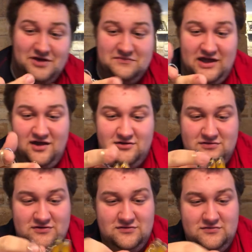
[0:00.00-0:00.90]
I'm
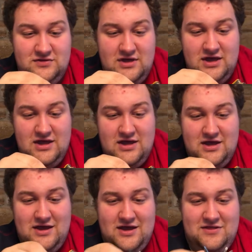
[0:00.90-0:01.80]
down, dude.
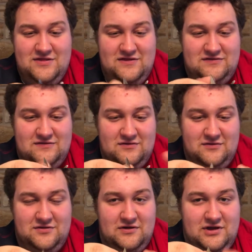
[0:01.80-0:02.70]
And then this little
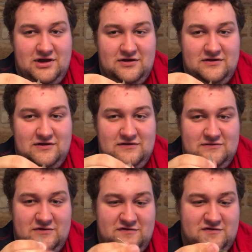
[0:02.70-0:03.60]
thing right here is
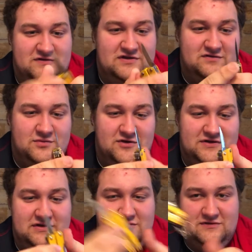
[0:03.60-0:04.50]
my first ever
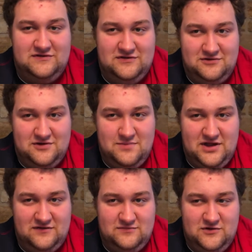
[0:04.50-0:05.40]
multi-tool. It's a little
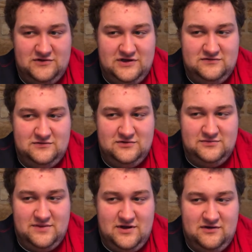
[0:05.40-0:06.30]
Cabela's multi-tool
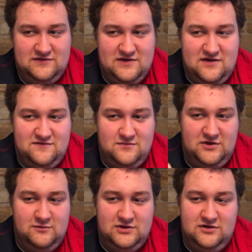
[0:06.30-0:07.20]
my parents got for
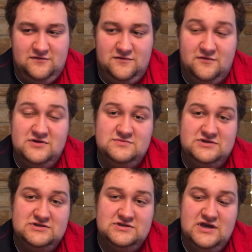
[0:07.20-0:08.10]
me one year for
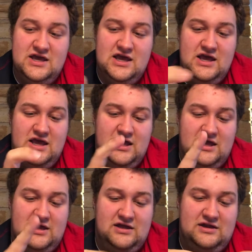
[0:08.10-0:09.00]
Christmas.
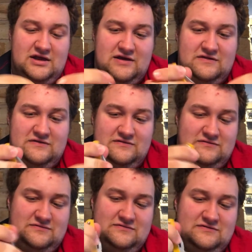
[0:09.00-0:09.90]
And it has
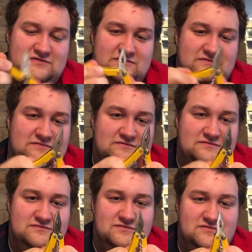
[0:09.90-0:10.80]

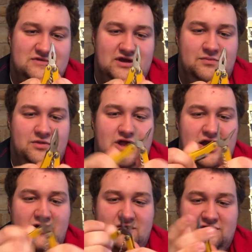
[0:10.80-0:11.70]
like
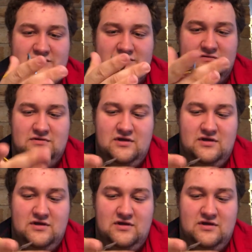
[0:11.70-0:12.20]
pliers and